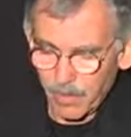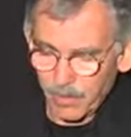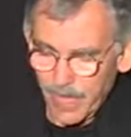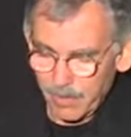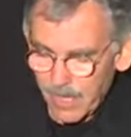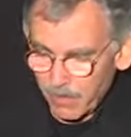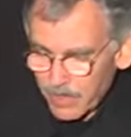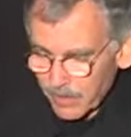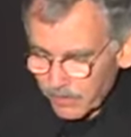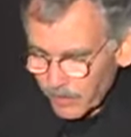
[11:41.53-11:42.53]
maybe I
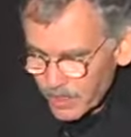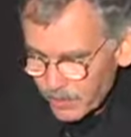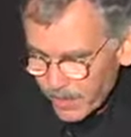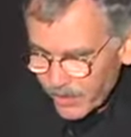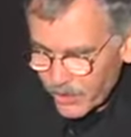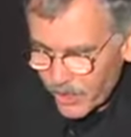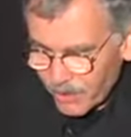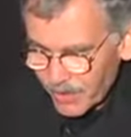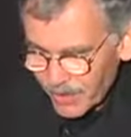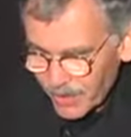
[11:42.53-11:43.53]
was influenced by the
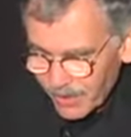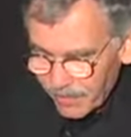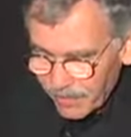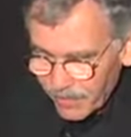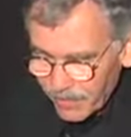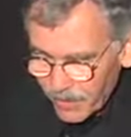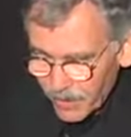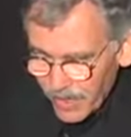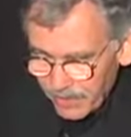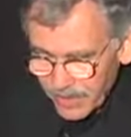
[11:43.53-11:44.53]
German
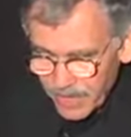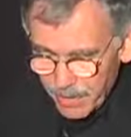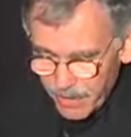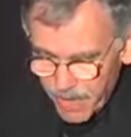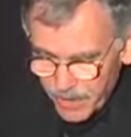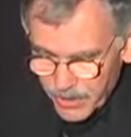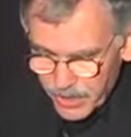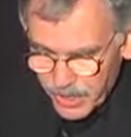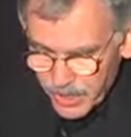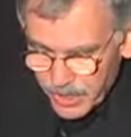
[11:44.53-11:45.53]
photographic
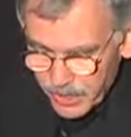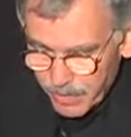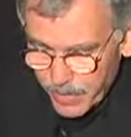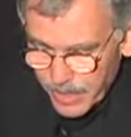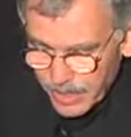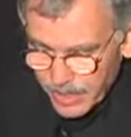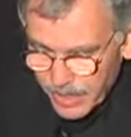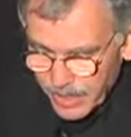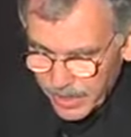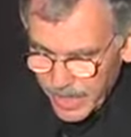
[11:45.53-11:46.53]
typologies, but
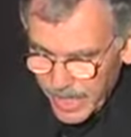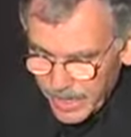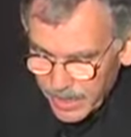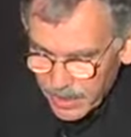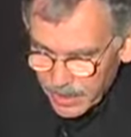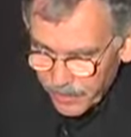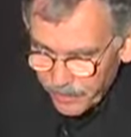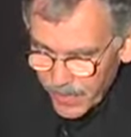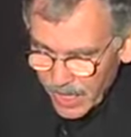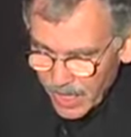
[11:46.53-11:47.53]
in the 80s,
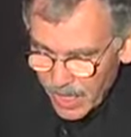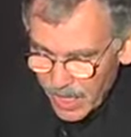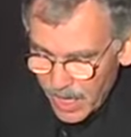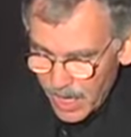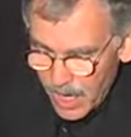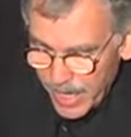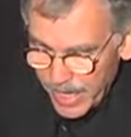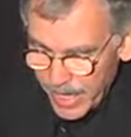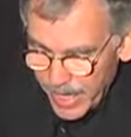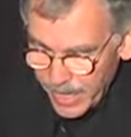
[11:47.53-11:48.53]
I
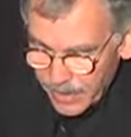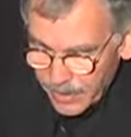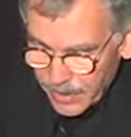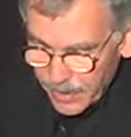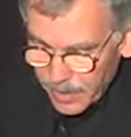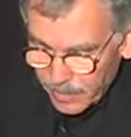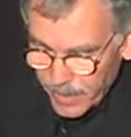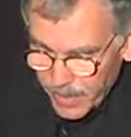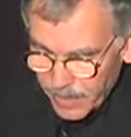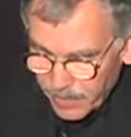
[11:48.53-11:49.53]
had
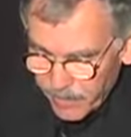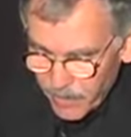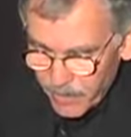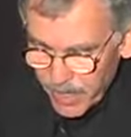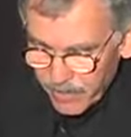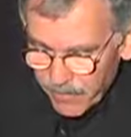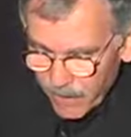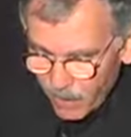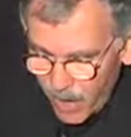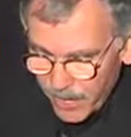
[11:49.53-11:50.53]
begun
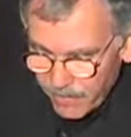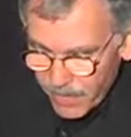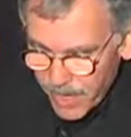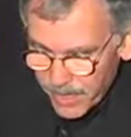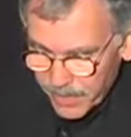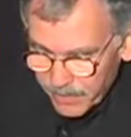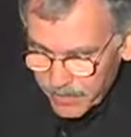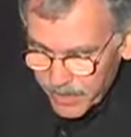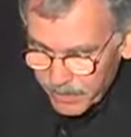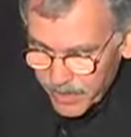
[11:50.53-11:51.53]
photographing a wide variety of
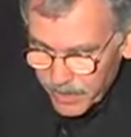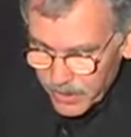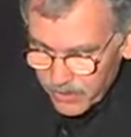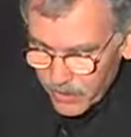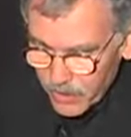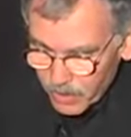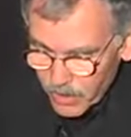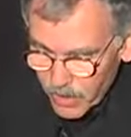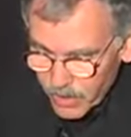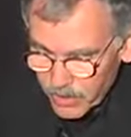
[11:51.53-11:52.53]
subjects for
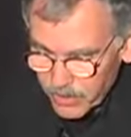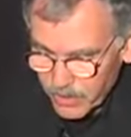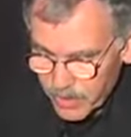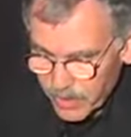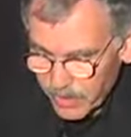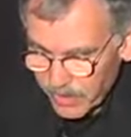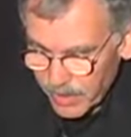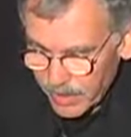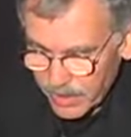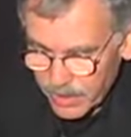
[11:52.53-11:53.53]
note cards using
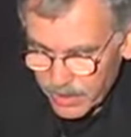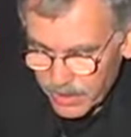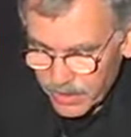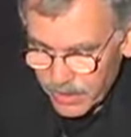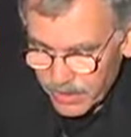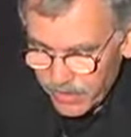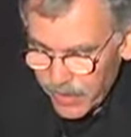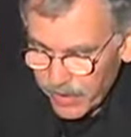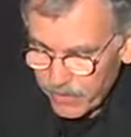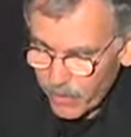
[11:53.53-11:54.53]
a consistent,
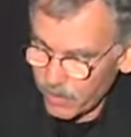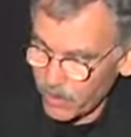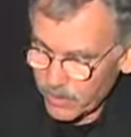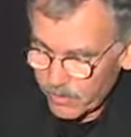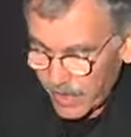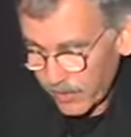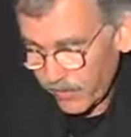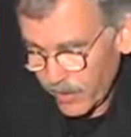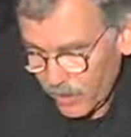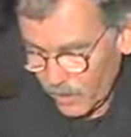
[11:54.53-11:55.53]
very formal
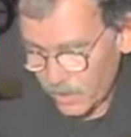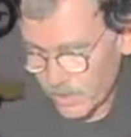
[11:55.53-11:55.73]
direct view,